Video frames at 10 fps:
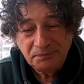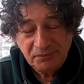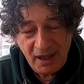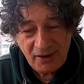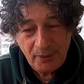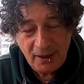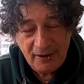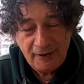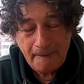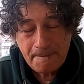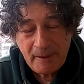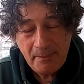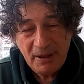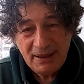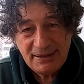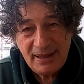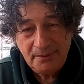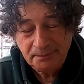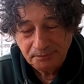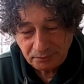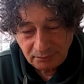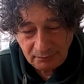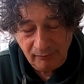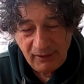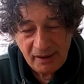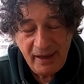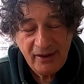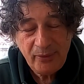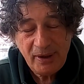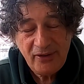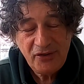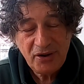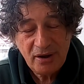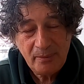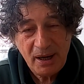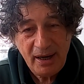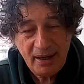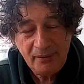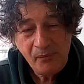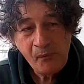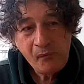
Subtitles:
next one is Melissa, next one's Jeremiah,